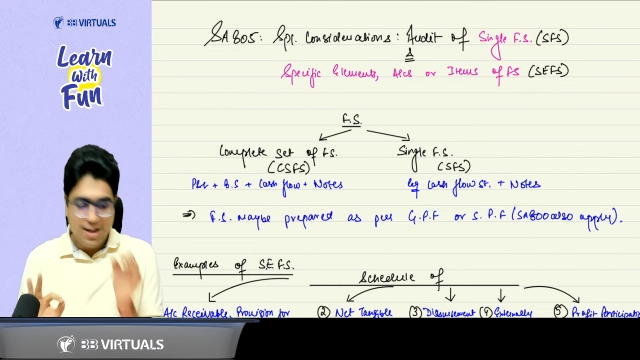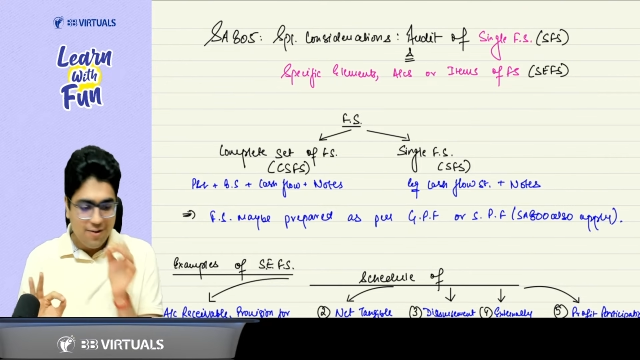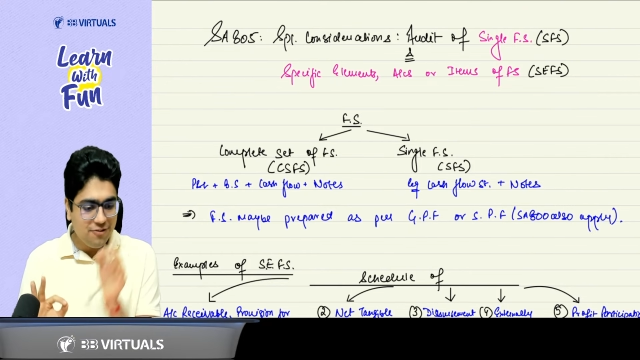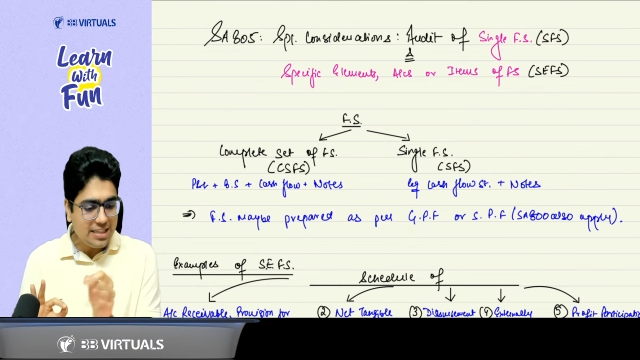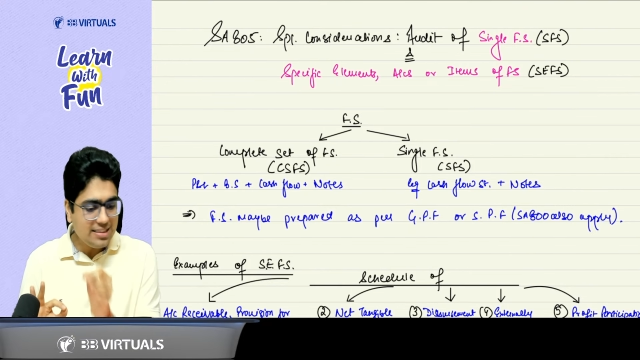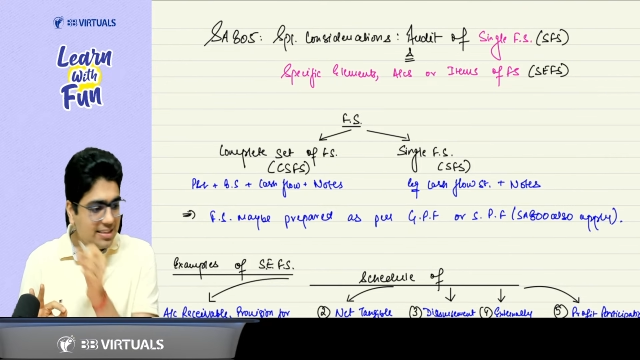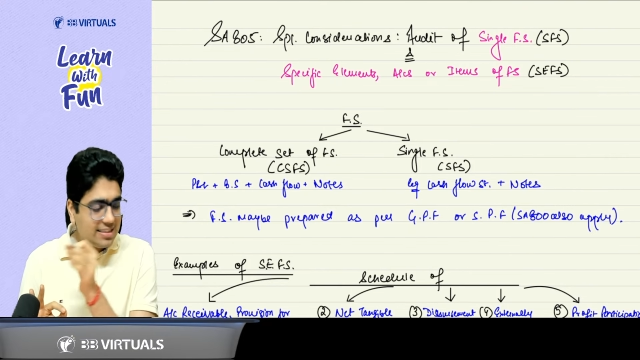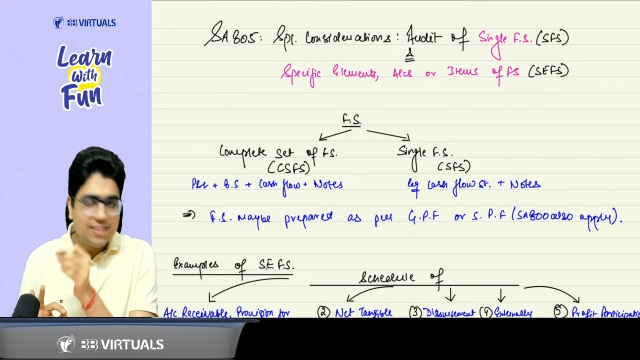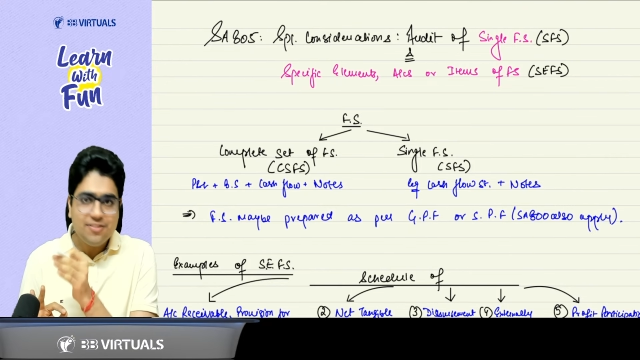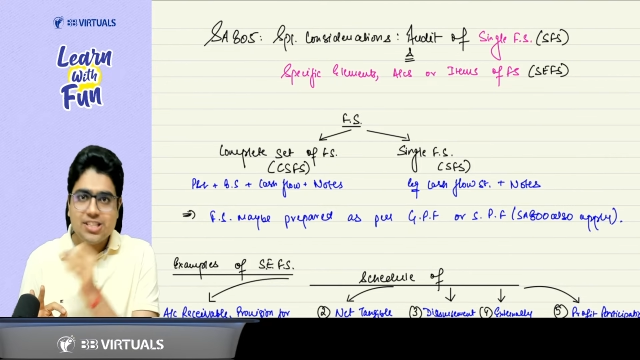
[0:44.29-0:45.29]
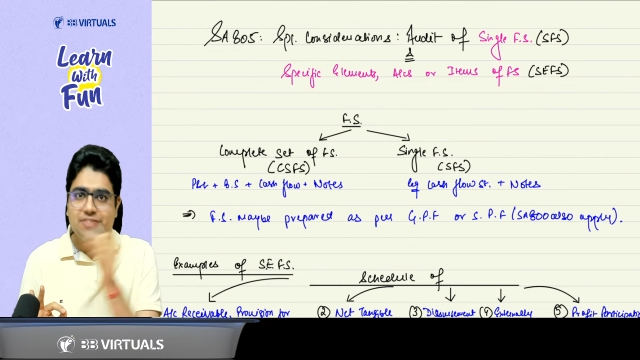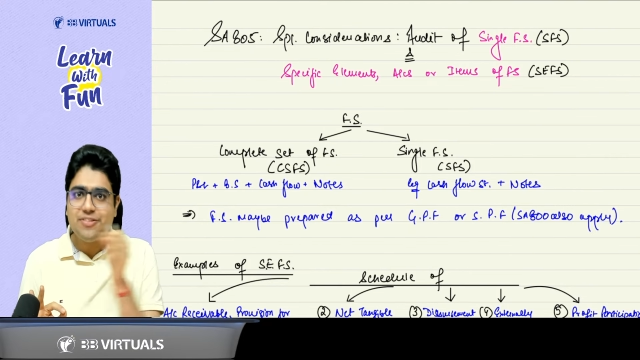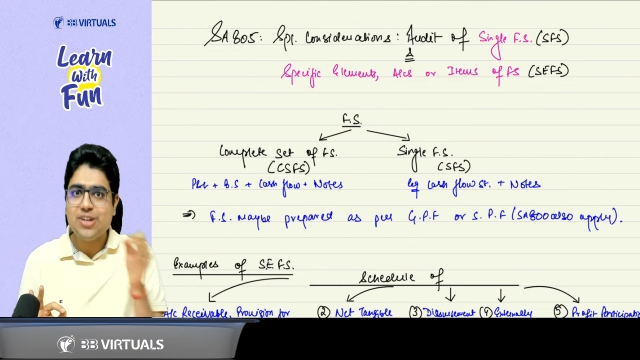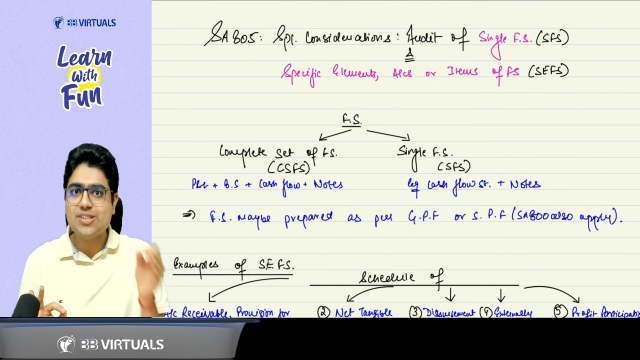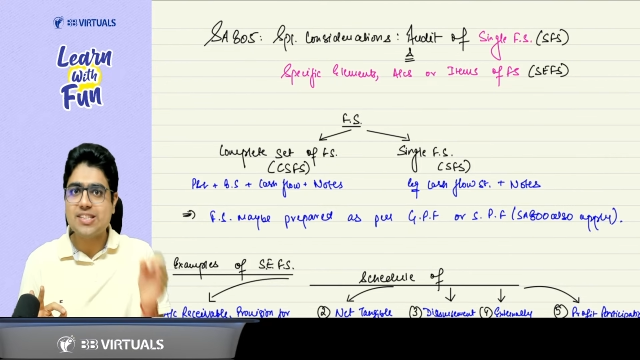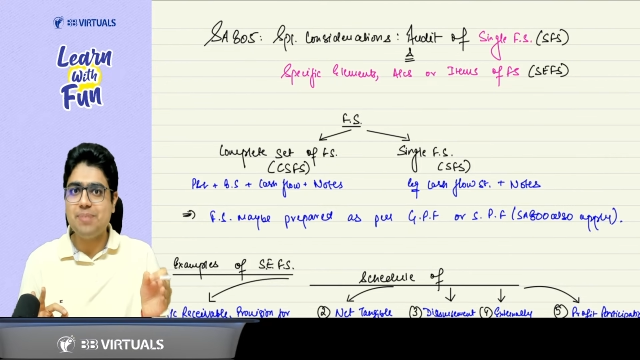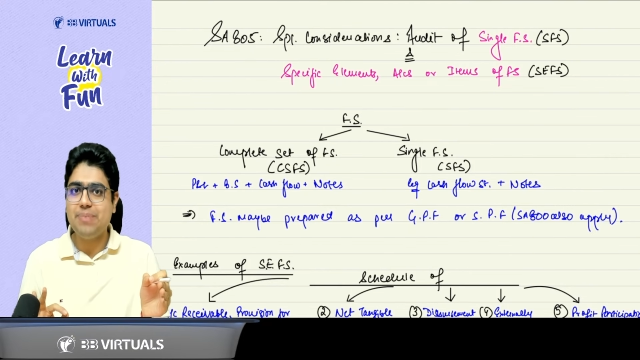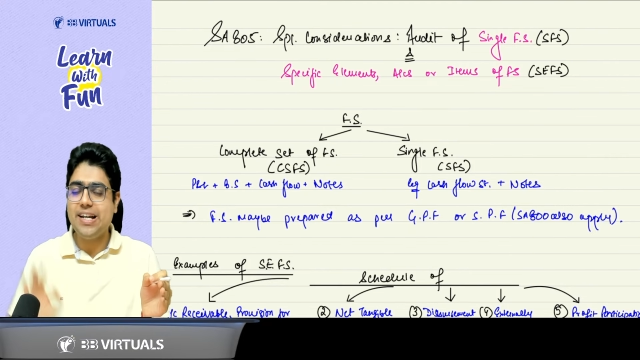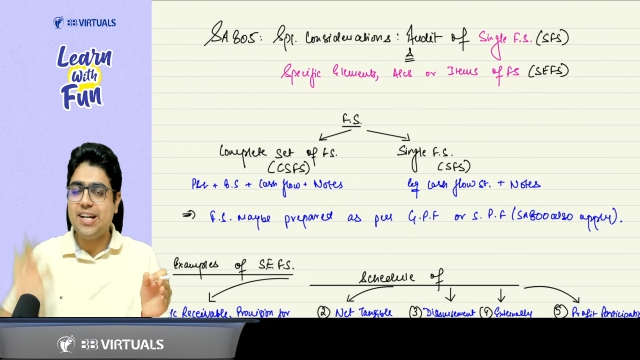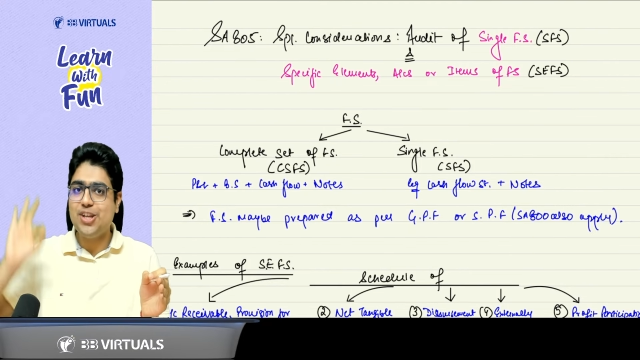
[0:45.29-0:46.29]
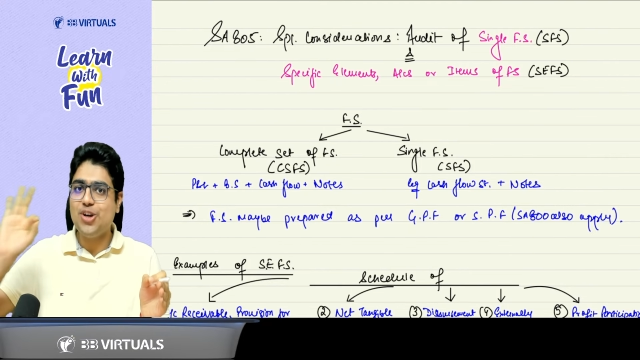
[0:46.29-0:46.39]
once this revision video is complete,